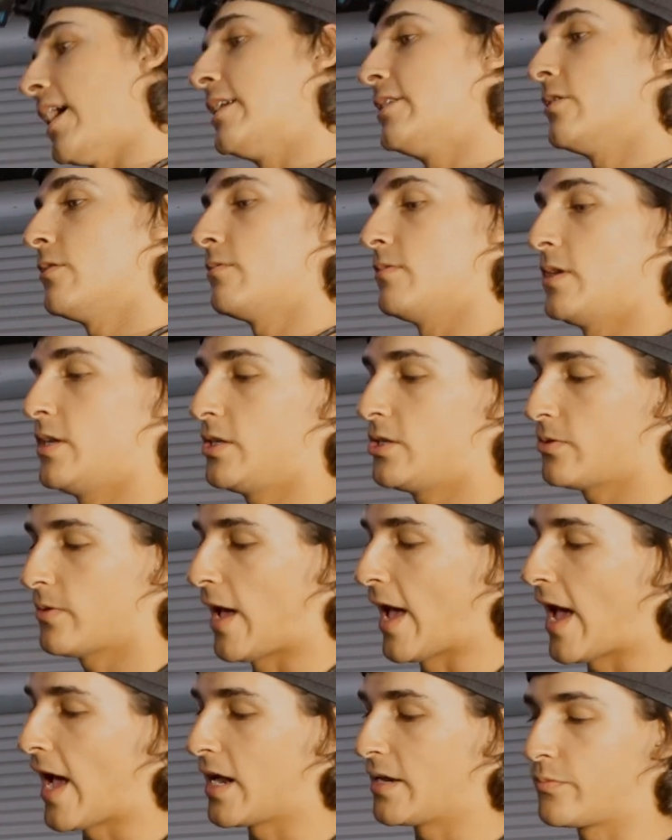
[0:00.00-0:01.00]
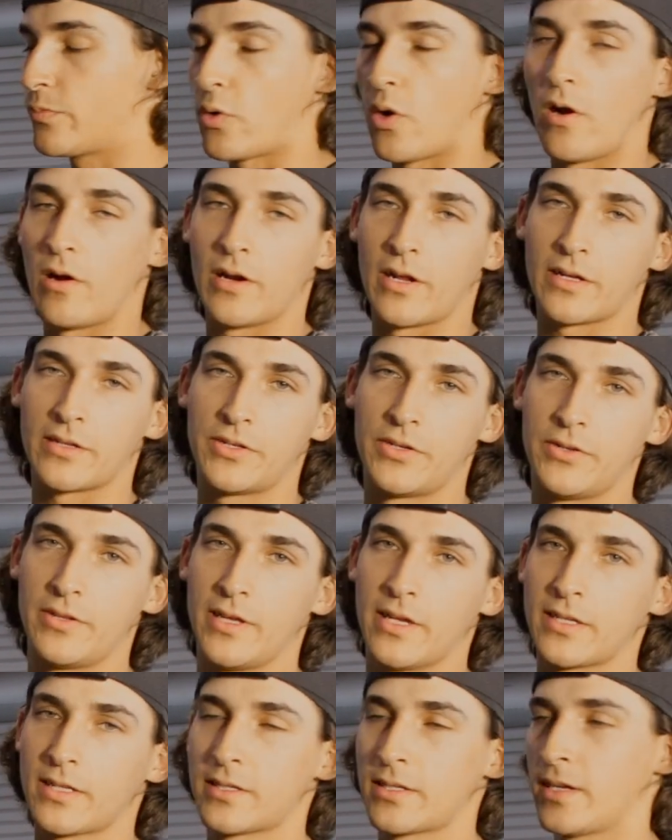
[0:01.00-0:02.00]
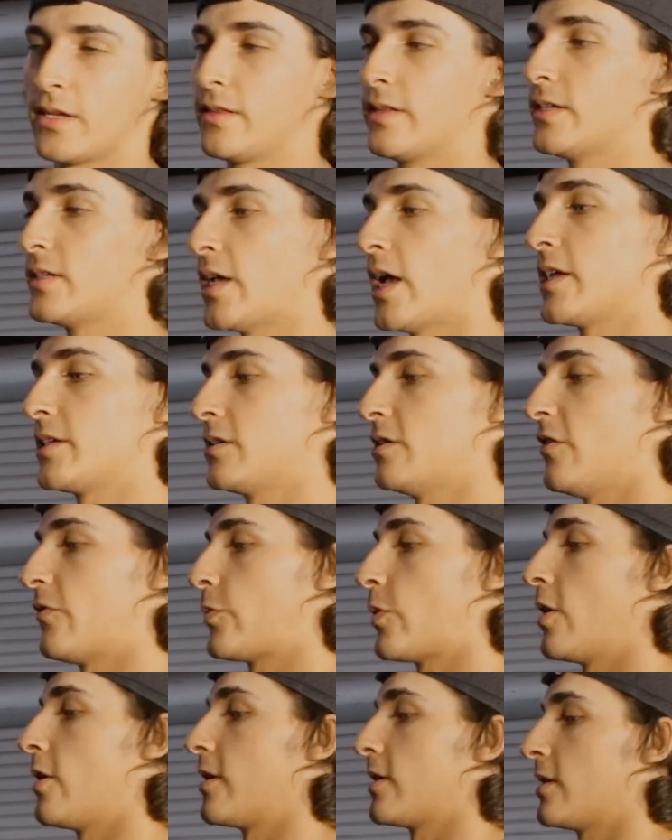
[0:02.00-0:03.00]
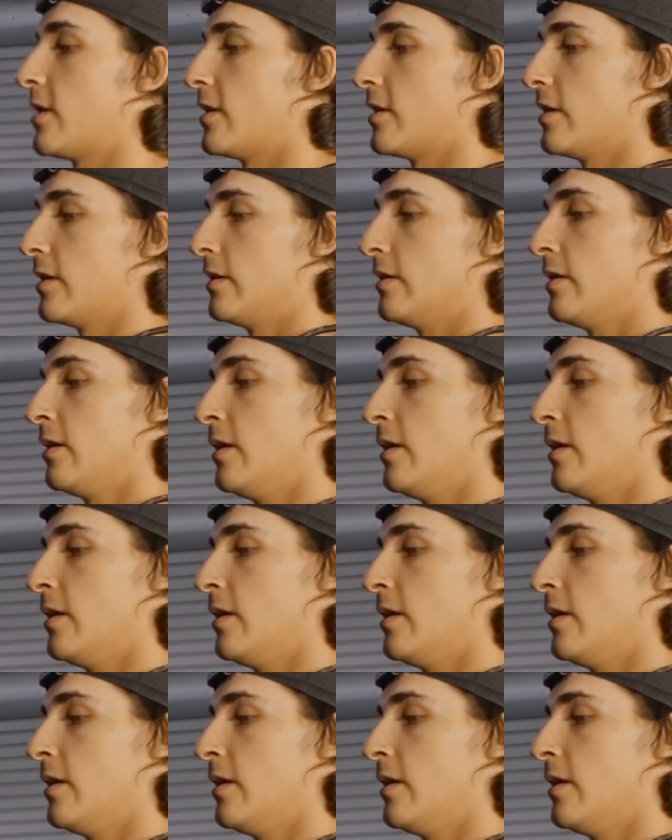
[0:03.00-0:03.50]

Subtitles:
I don't need to add product to this. This has enough product in it.